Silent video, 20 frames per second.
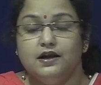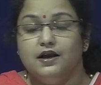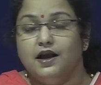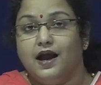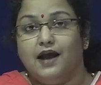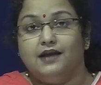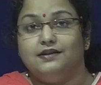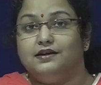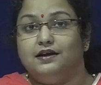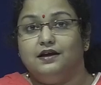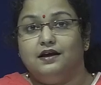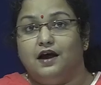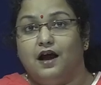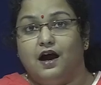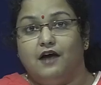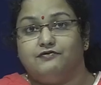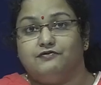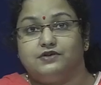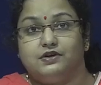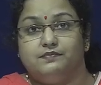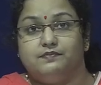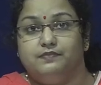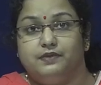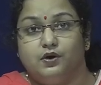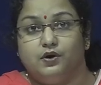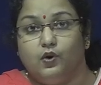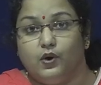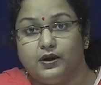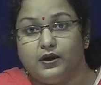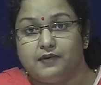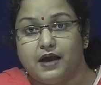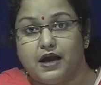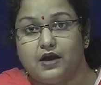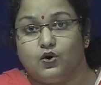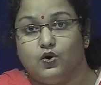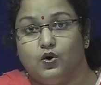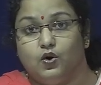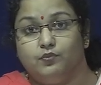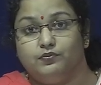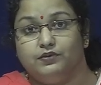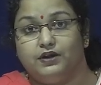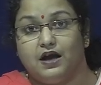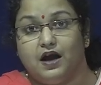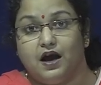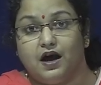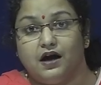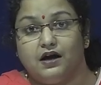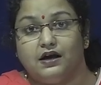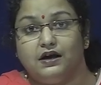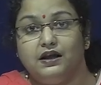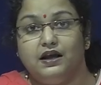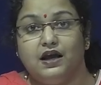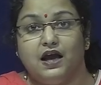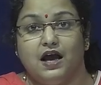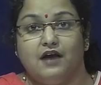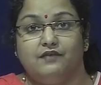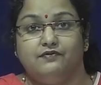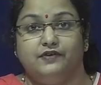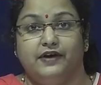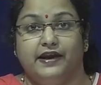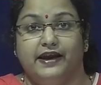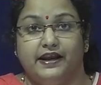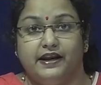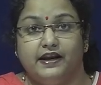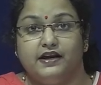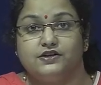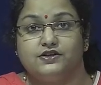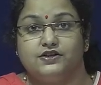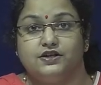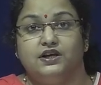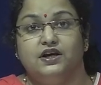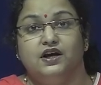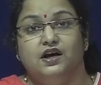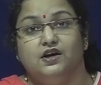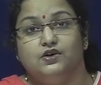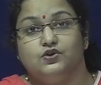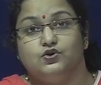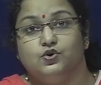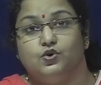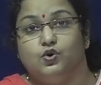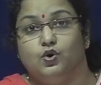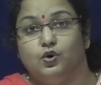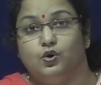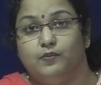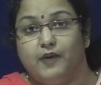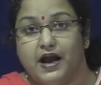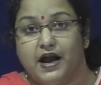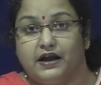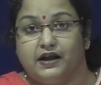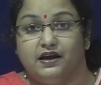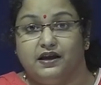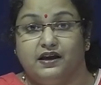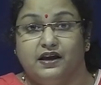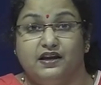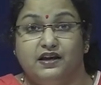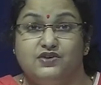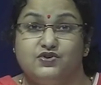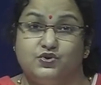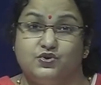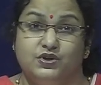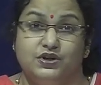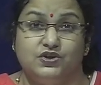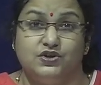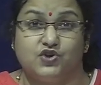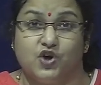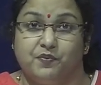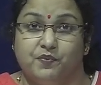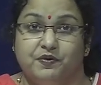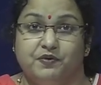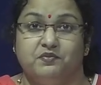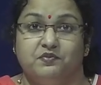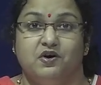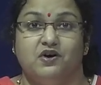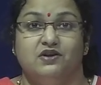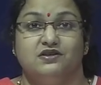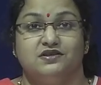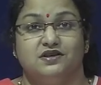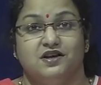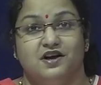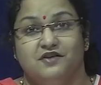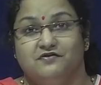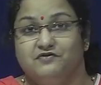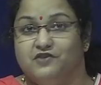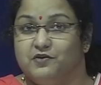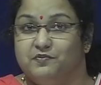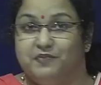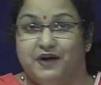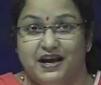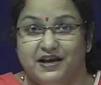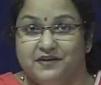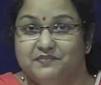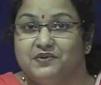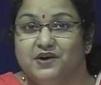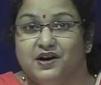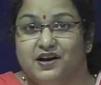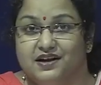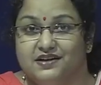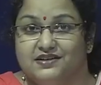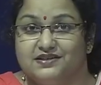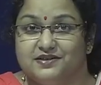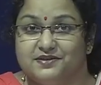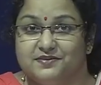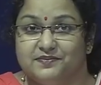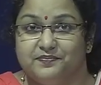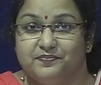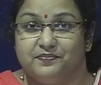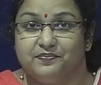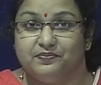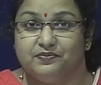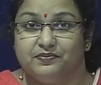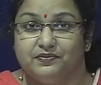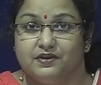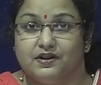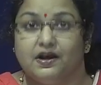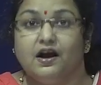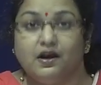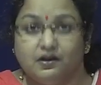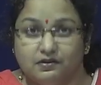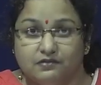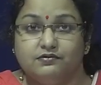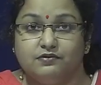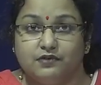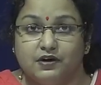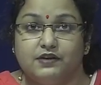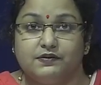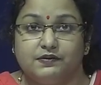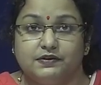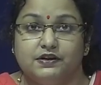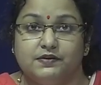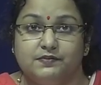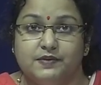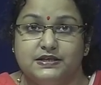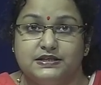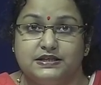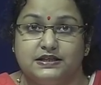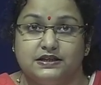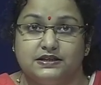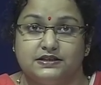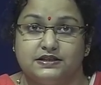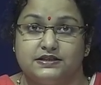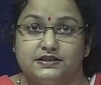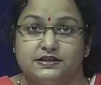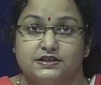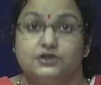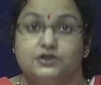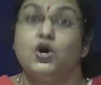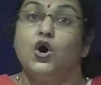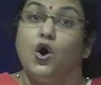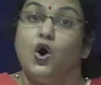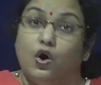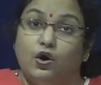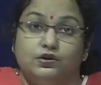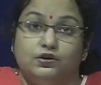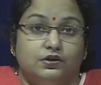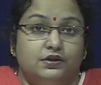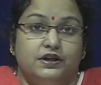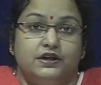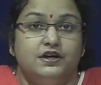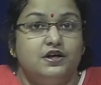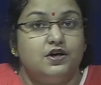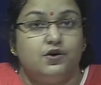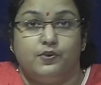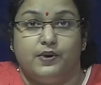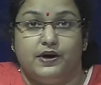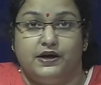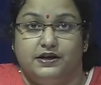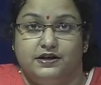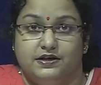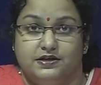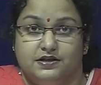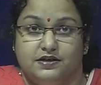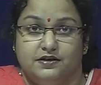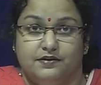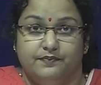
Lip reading: And they, after going back home, they hardly have energy to go back again to the shopping malls for buying products or whatever the basic necessities, although they require it.